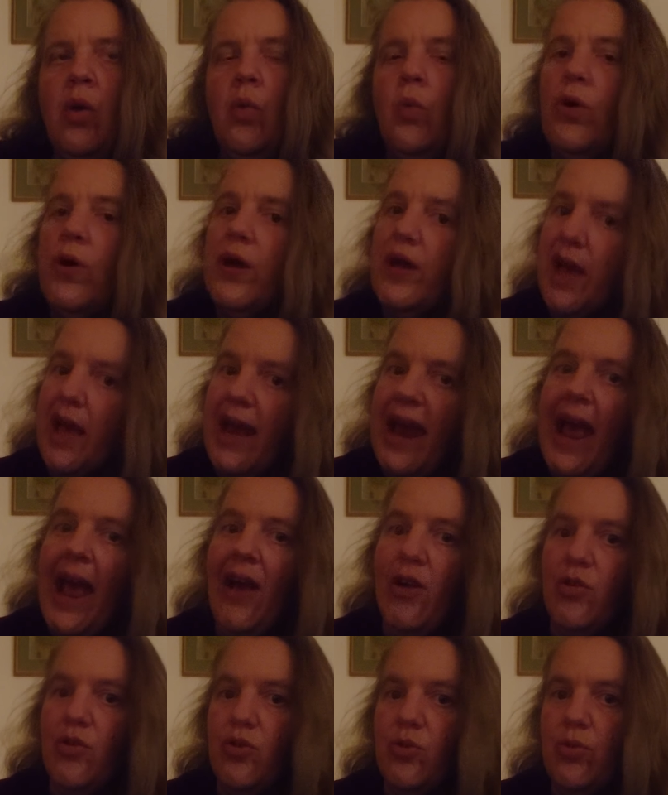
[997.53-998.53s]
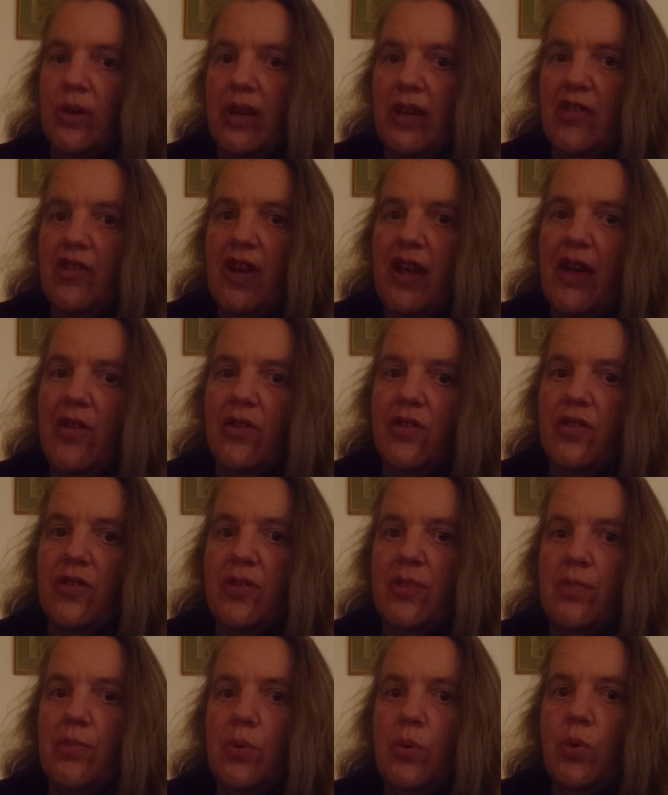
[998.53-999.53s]
work out how to reach out to
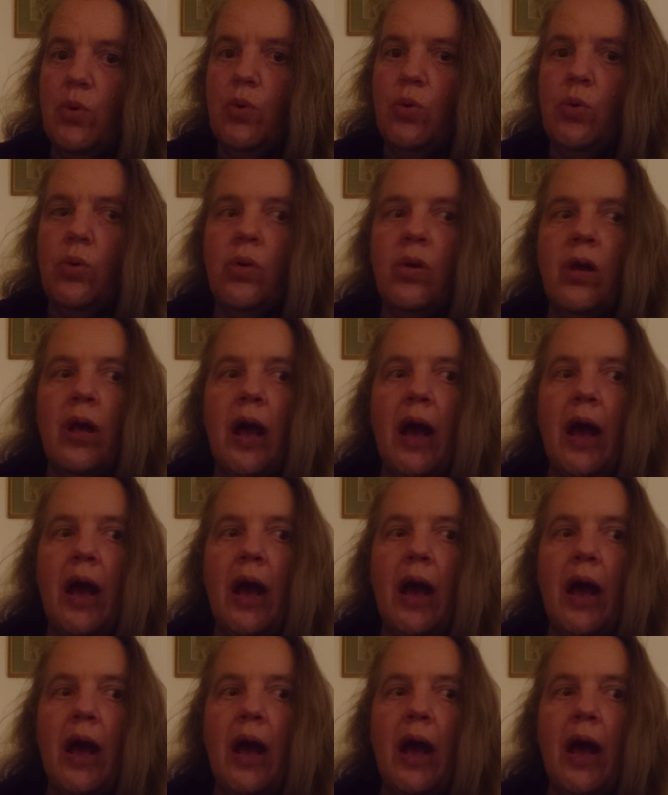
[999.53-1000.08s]
them more.